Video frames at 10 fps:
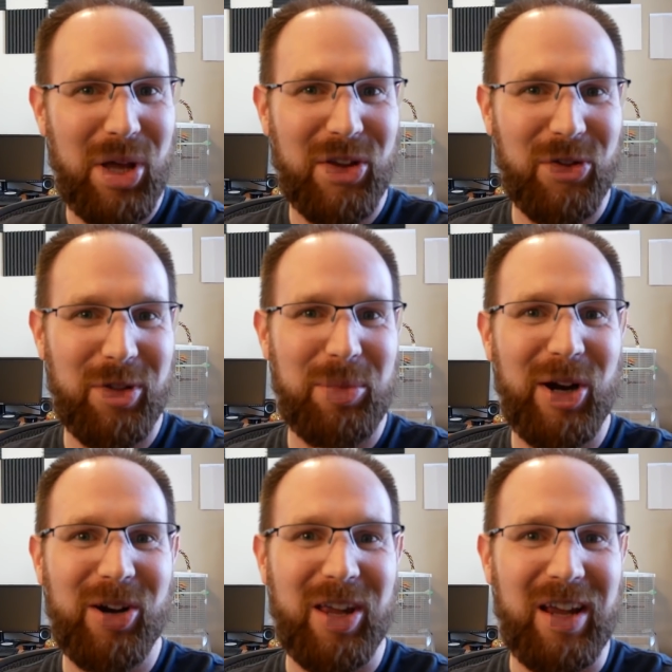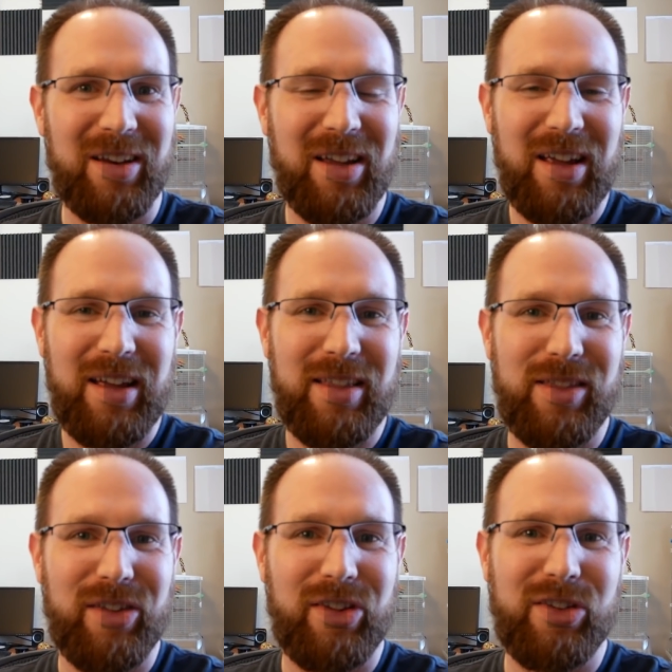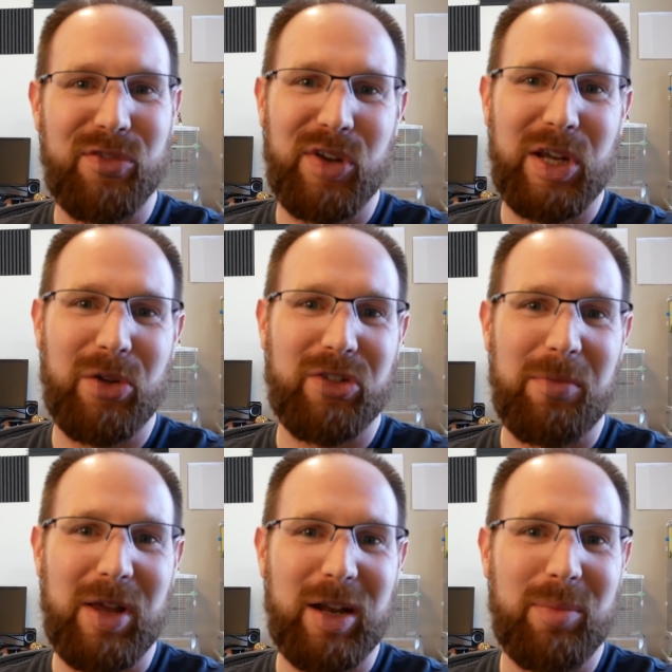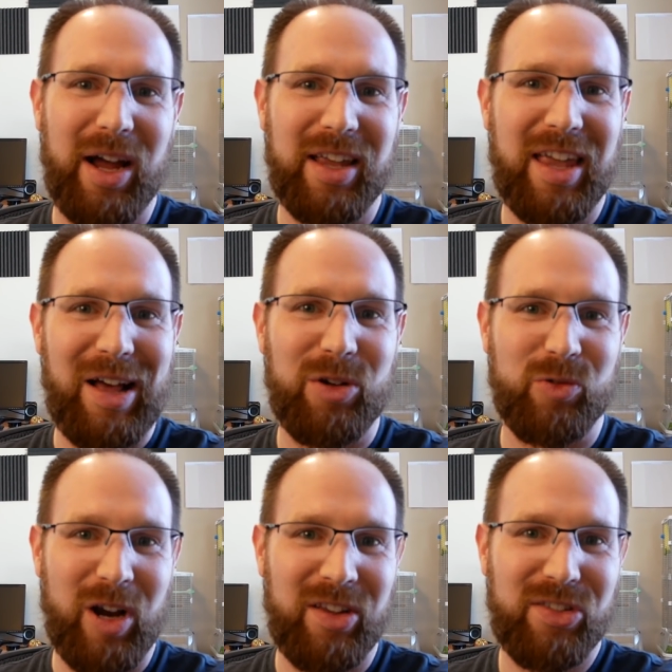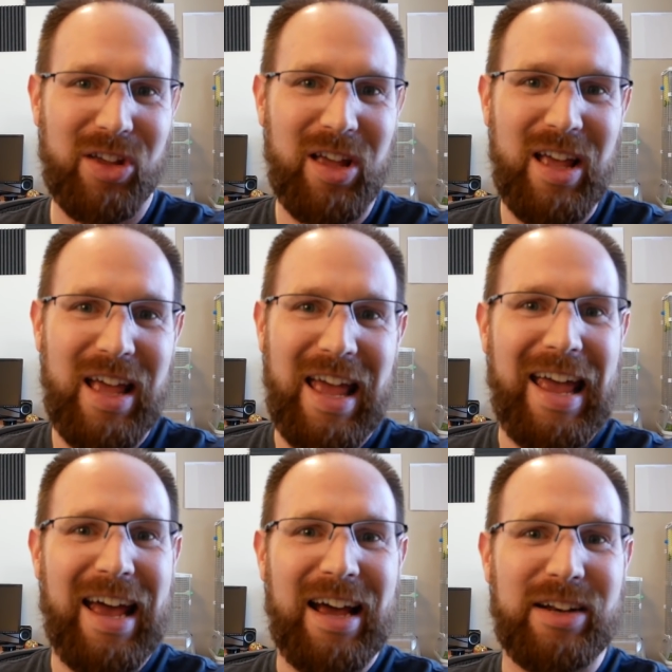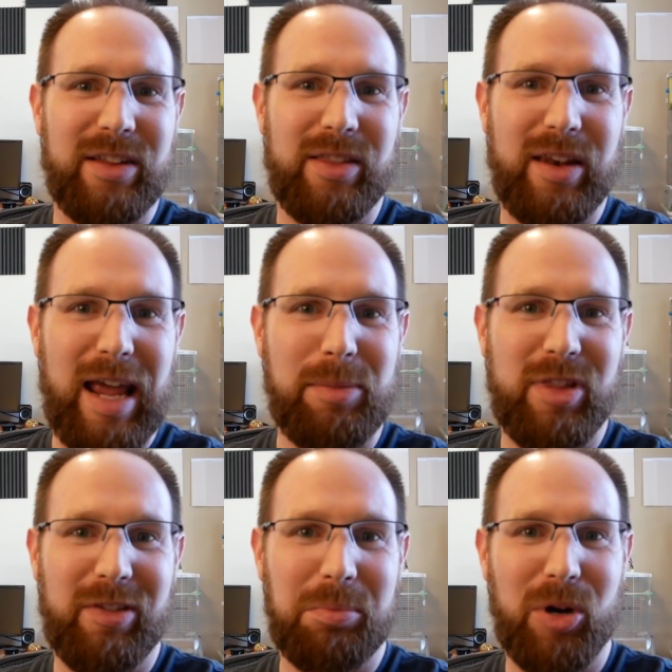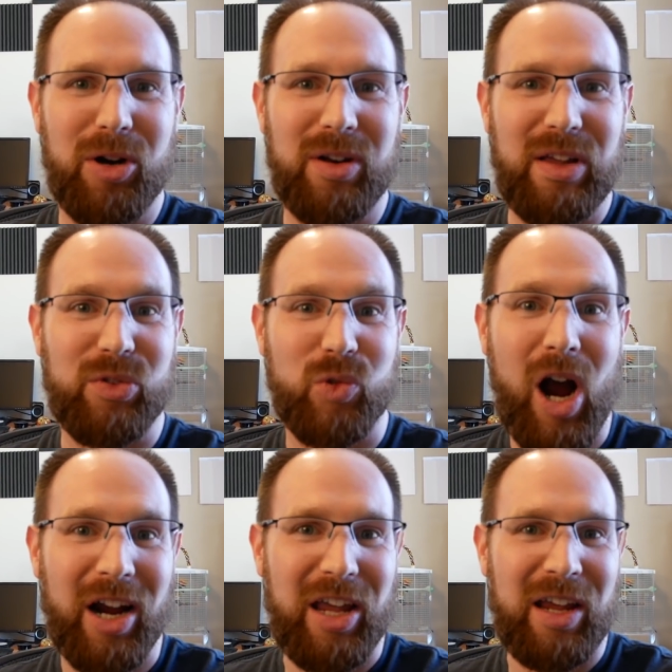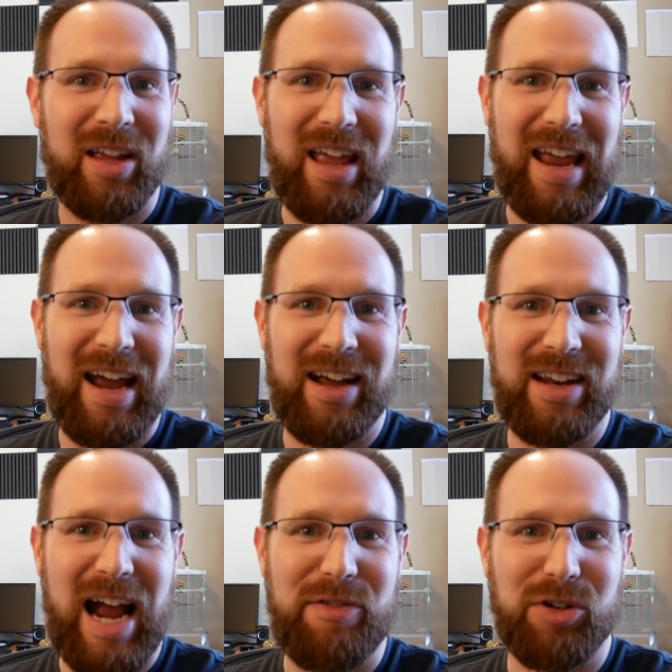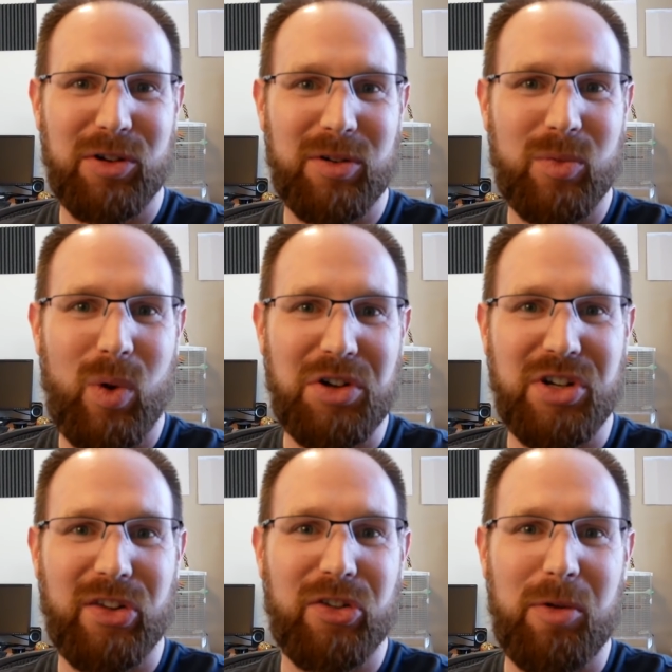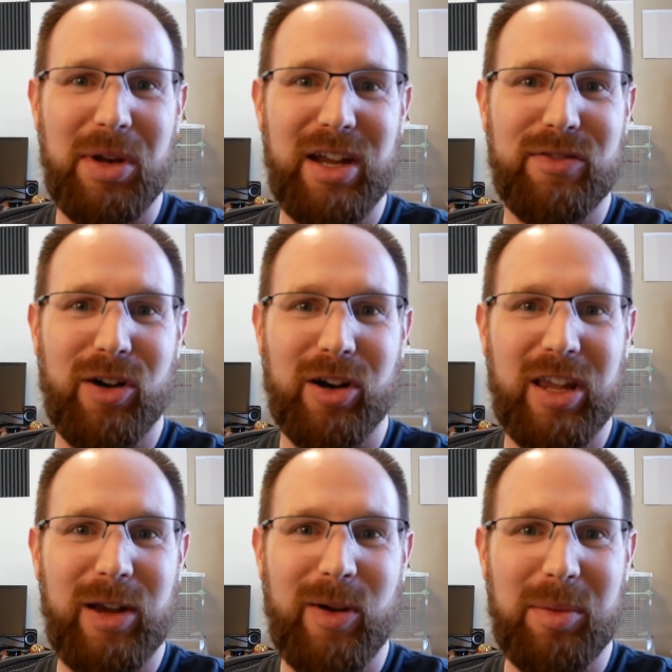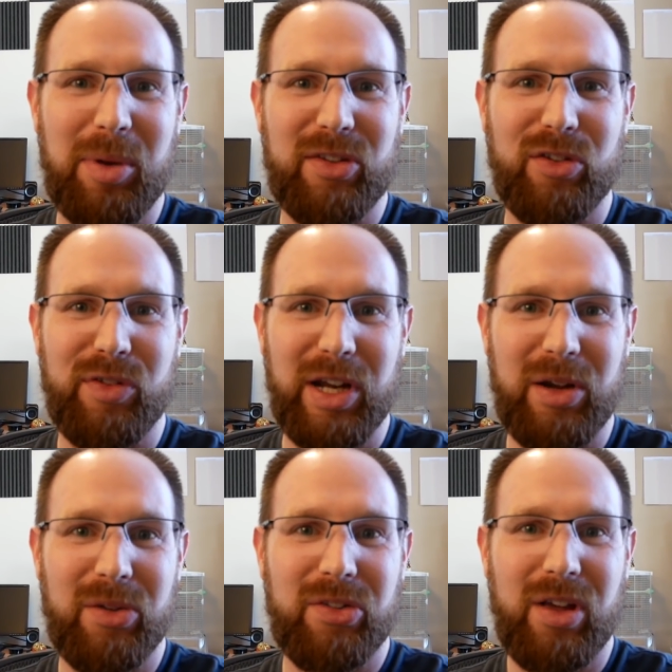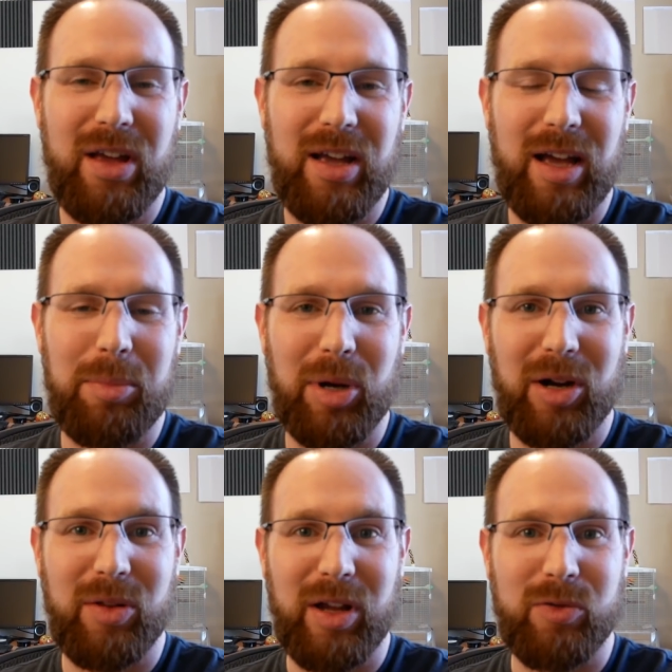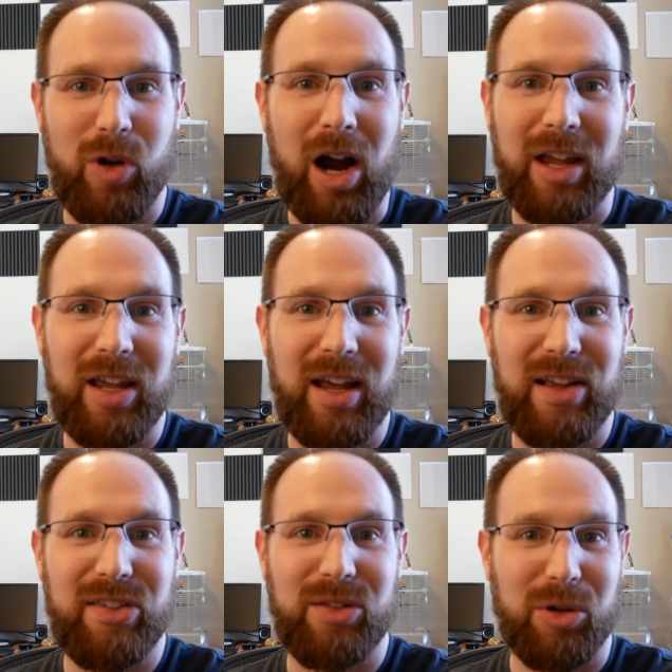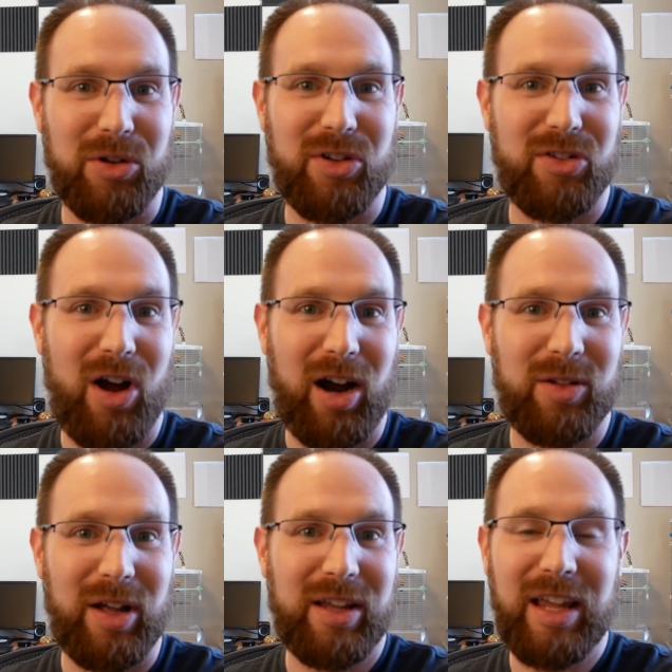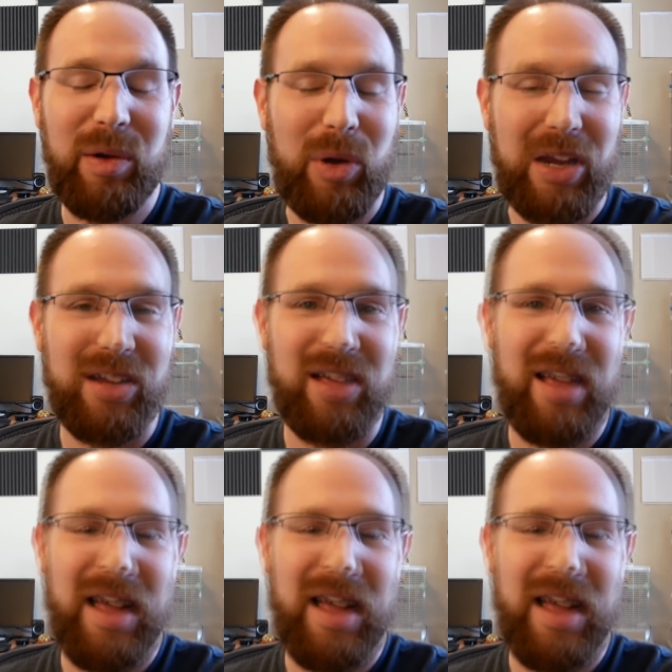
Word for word: Pixel the parakeet. This is a video submitted by Kel Risk, and the name of this bird is Rocky. And after watching so many of our Kiwi and Pixel videos, apparently Rocky has learned to talk like Kiwi.